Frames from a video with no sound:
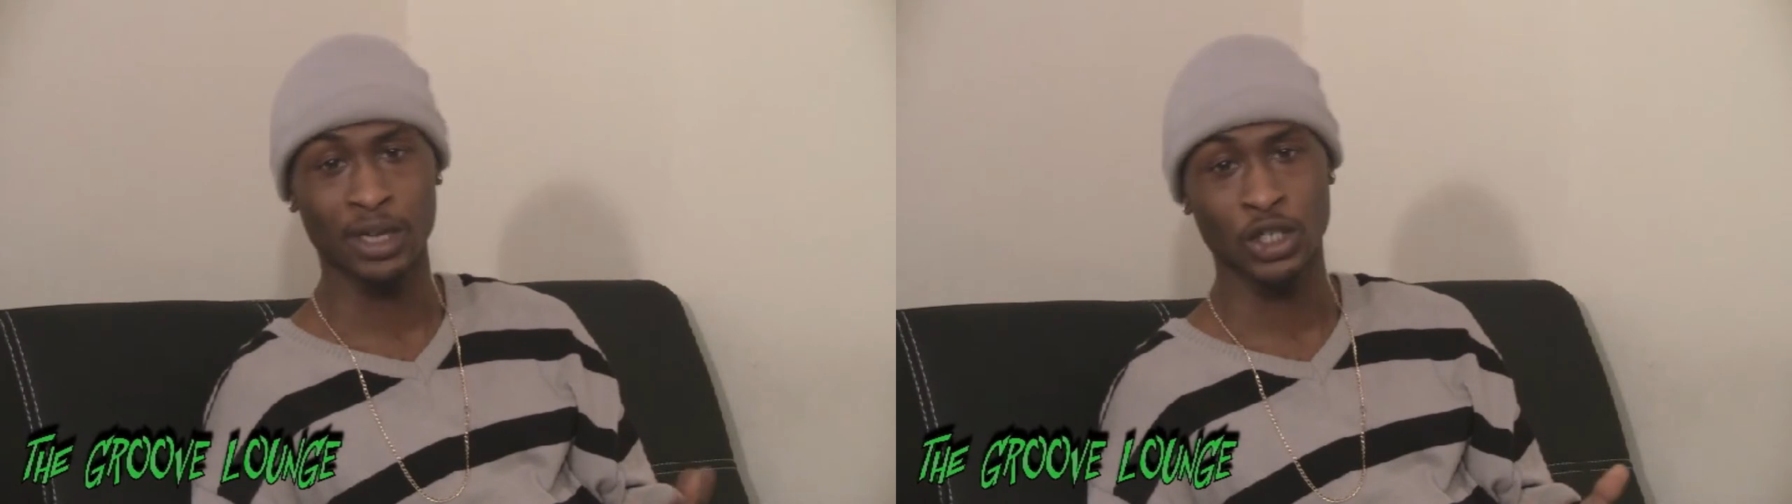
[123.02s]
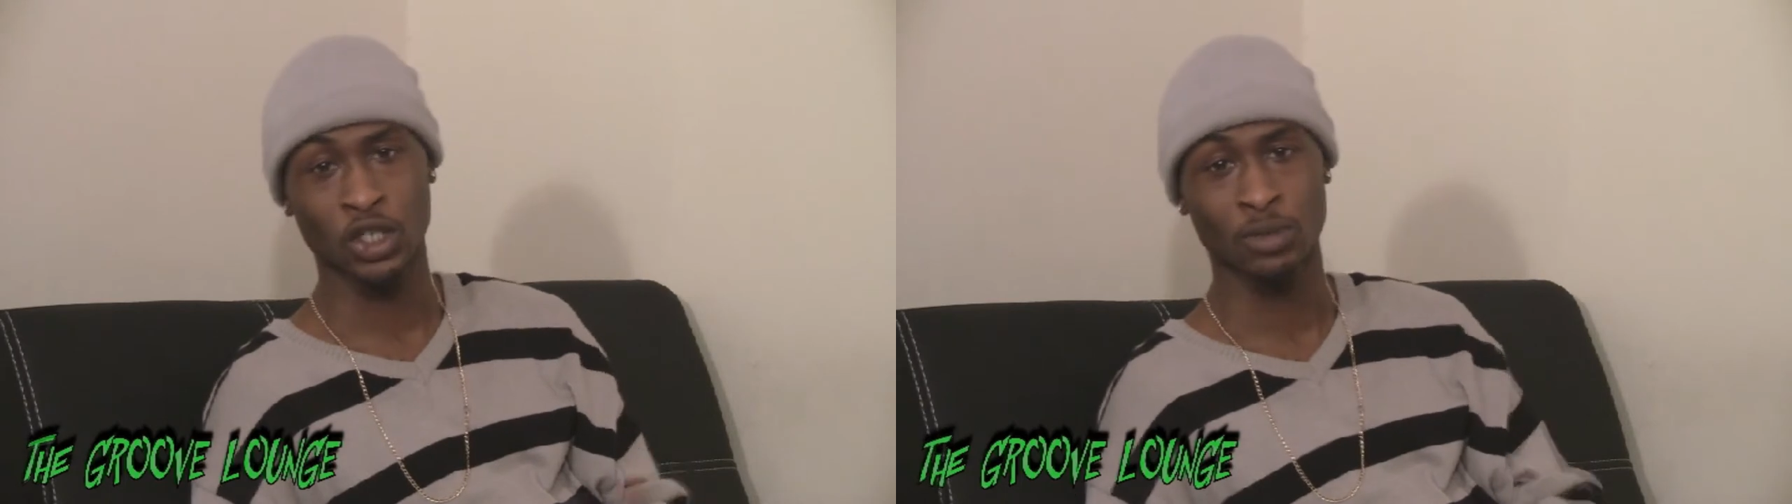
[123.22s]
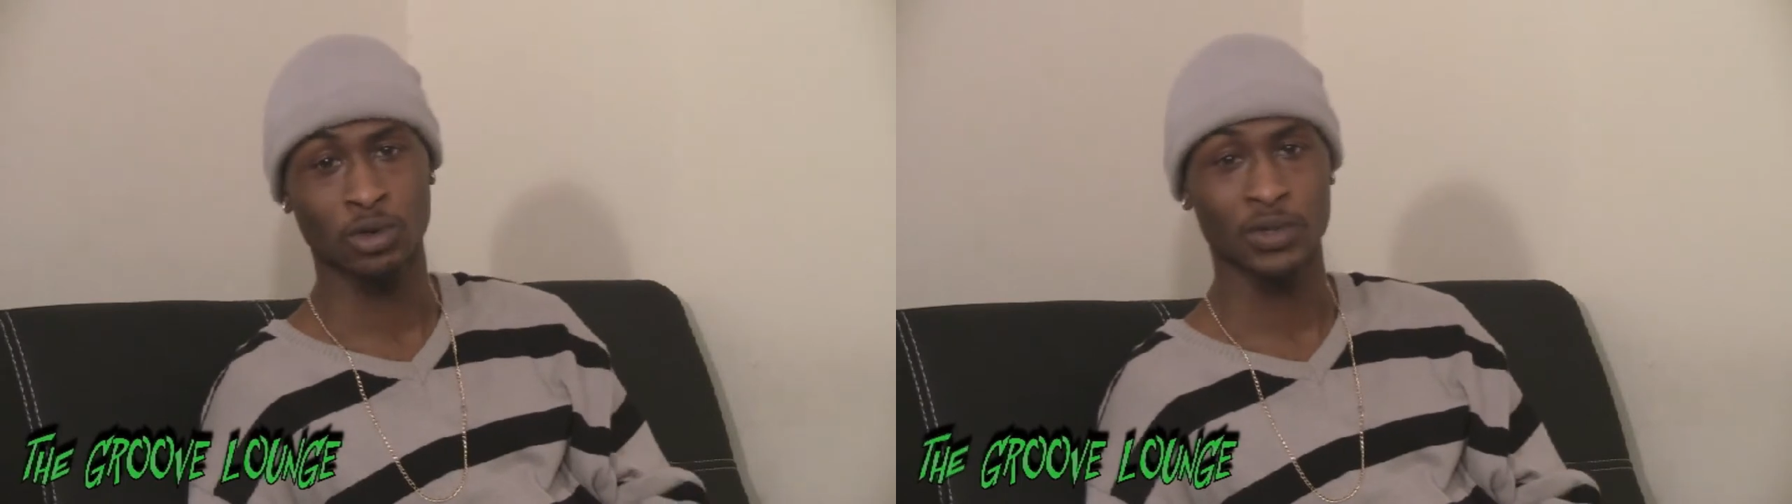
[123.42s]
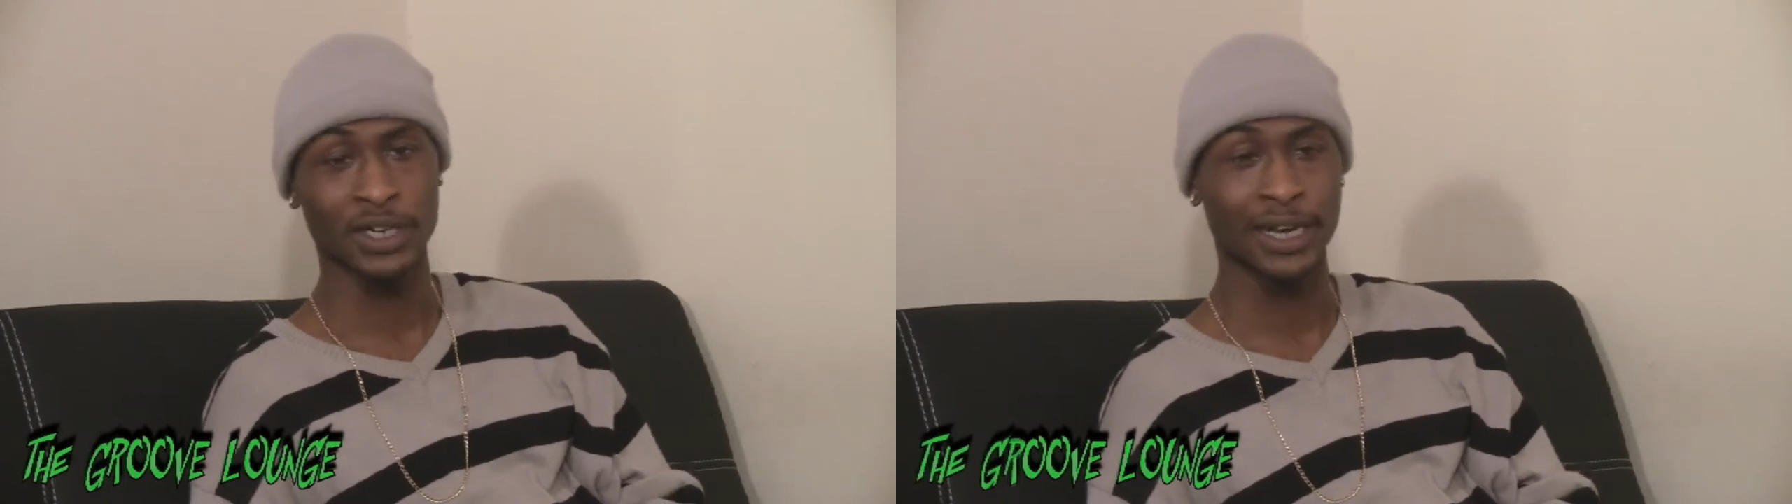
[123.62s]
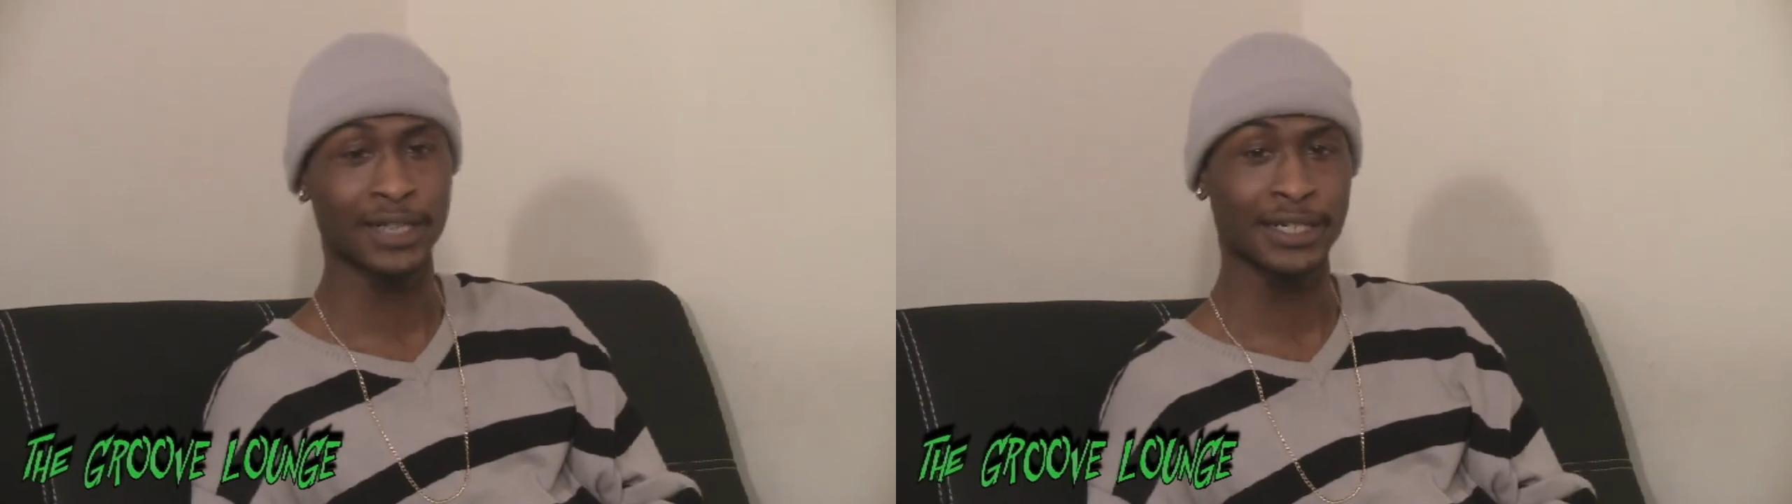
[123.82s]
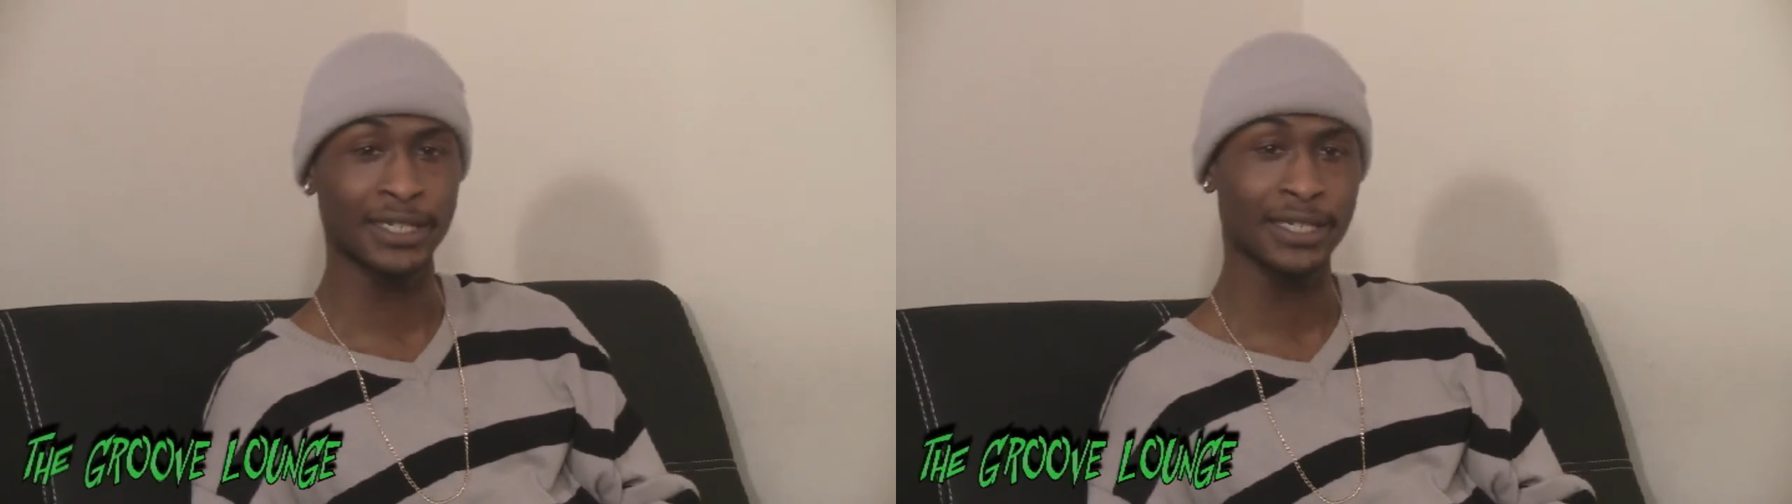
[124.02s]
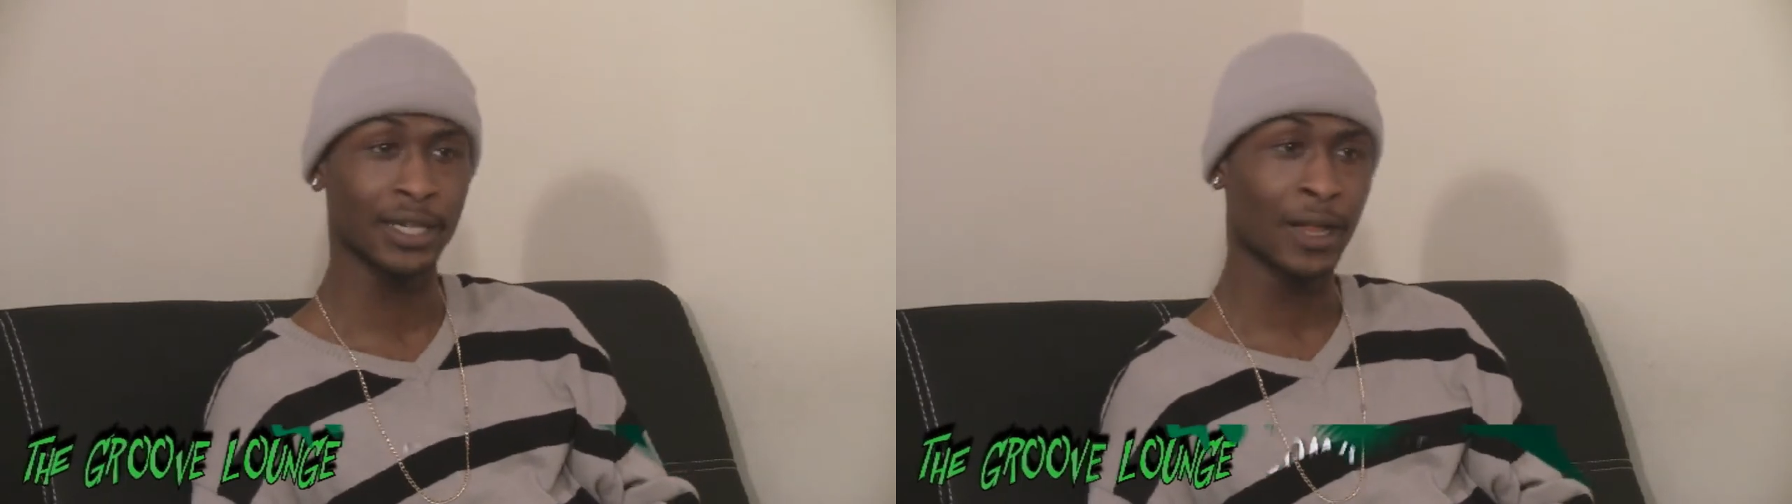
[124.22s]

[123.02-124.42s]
my dream a reality.